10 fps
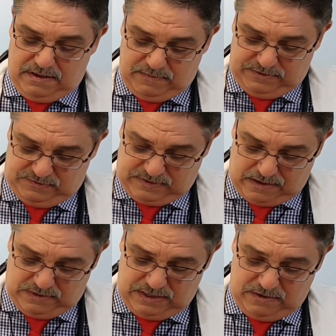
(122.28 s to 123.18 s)
which is
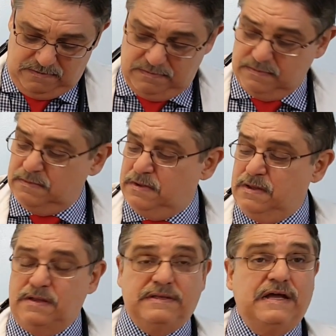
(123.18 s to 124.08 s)
down here.
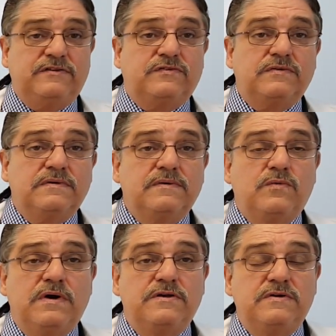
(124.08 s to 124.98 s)
That's
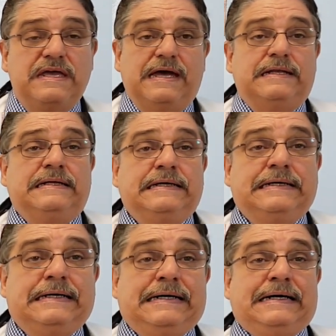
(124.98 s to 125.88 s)
where you get
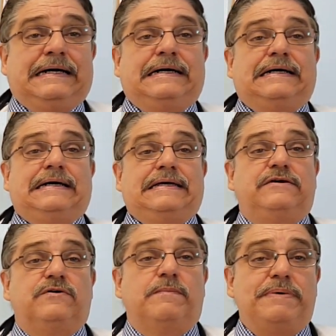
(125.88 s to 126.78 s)

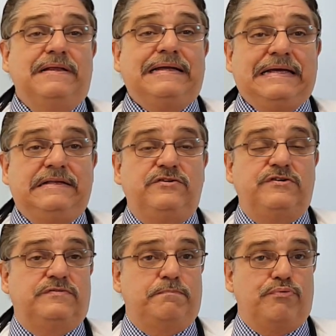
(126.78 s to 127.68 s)
your ability to
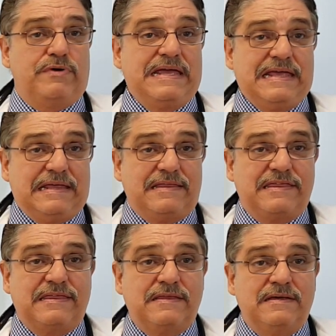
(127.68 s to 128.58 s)
just breathe,
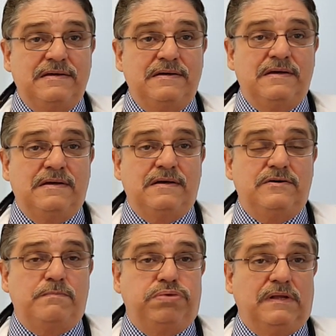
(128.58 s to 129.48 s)

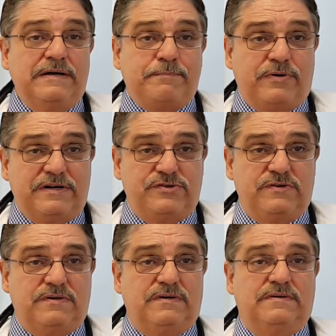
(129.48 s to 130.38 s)
your blood
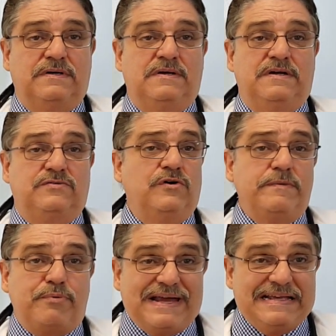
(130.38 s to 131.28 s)
pressure. It's called
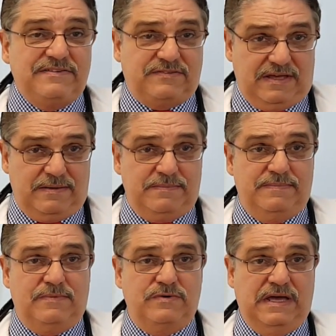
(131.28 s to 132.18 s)
the brain stem,
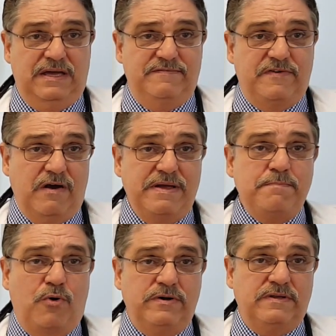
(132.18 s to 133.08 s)
okay? Very
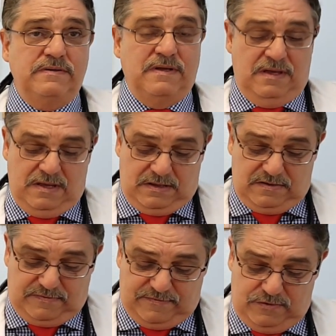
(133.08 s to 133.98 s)
important,
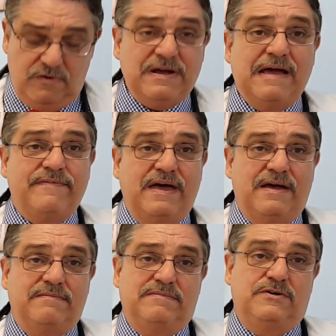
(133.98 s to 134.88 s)
because if you don't have
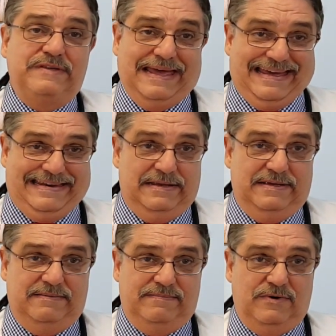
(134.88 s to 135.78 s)
that, you're dead,
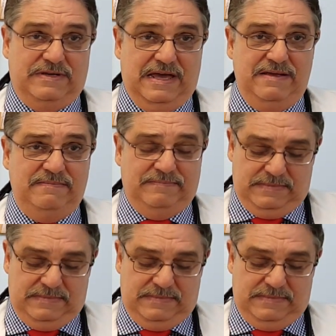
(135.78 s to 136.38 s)
okay?